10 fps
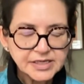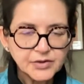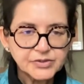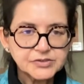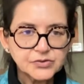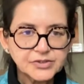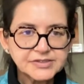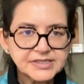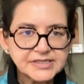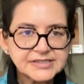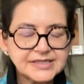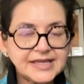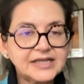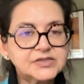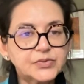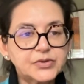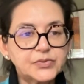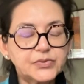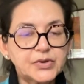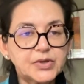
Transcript: our resources, and that's when,